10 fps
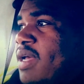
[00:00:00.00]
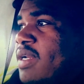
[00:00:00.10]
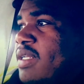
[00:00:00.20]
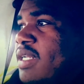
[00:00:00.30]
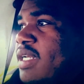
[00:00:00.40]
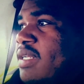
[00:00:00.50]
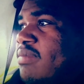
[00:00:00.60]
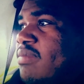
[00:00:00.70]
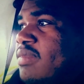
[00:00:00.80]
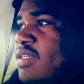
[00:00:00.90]
about it
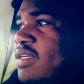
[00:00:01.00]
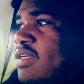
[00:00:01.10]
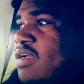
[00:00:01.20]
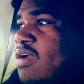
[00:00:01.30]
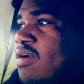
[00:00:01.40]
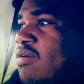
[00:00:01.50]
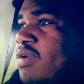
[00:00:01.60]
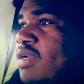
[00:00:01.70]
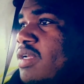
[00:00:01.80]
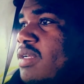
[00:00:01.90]
that
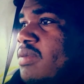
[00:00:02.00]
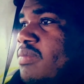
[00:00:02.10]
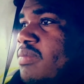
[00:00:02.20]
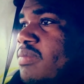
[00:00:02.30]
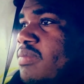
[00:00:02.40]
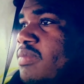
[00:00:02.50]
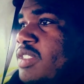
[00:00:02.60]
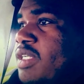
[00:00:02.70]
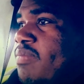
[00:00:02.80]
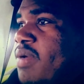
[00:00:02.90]
her and um,
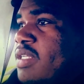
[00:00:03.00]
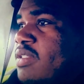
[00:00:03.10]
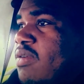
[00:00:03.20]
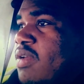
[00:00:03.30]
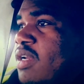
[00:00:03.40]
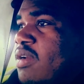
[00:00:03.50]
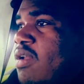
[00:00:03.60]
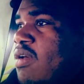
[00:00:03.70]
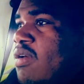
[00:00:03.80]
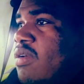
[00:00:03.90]
Jim Buss don't get
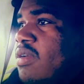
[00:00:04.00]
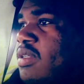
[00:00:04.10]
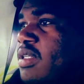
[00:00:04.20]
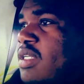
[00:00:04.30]
along,